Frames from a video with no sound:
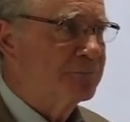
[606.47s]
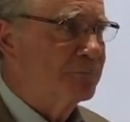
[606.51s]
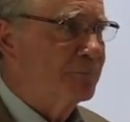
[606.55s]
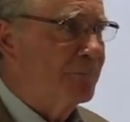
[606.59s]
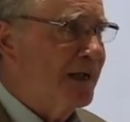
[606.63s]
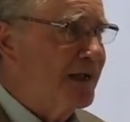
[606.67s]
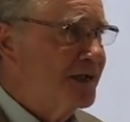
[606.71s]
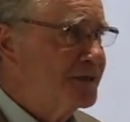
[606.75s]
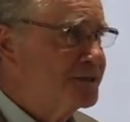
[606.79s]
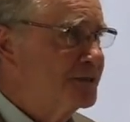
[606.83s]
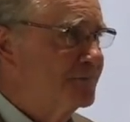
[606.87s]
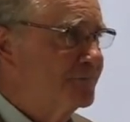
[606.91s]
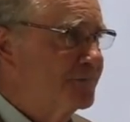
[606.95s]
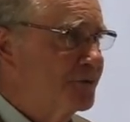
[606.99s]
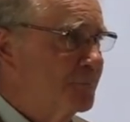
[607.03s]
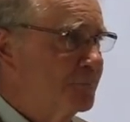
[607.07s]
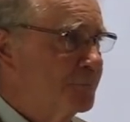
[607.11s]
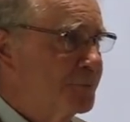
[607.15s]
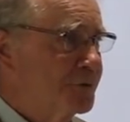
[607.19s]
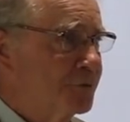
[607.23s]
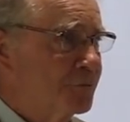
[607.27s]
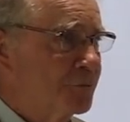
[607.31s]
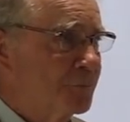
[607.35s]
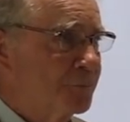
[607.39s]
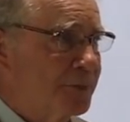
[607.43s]
massive
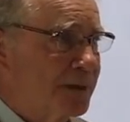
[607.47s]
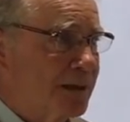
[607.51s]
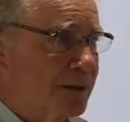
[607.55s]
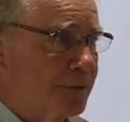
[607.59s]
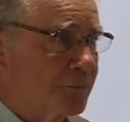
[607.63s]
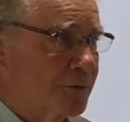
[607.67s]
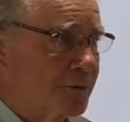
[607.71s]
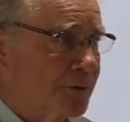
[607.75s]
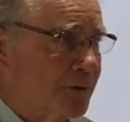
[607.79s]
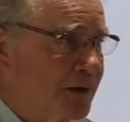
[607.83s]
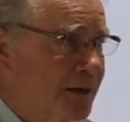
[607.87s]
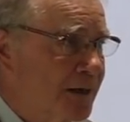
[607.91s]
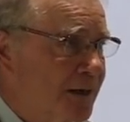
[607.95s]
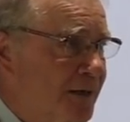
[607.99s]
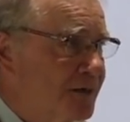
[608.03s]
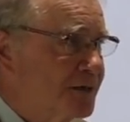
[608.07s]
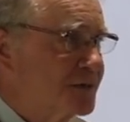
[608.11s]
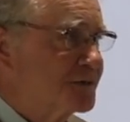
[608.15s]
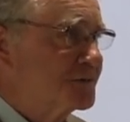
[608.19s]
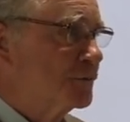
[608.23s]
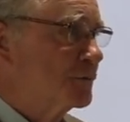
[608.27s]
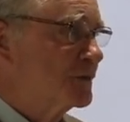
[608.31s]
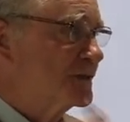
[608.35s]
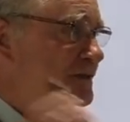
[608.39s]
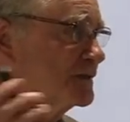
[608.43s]
computer power,
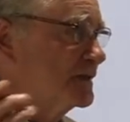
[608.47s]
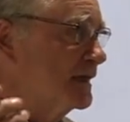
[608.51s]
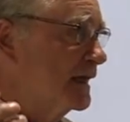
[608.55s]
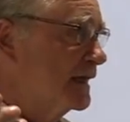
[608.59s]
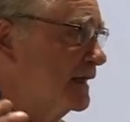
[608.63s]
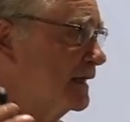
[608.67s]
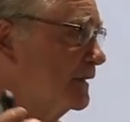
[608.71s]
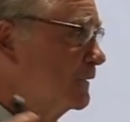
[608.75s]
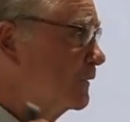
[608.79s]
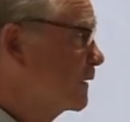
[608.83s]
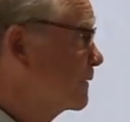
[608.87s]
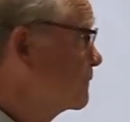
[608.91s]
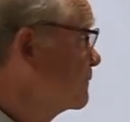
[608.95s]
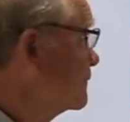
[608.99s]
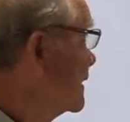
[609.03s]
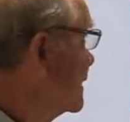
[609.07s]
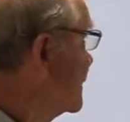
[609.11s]
so it's taking off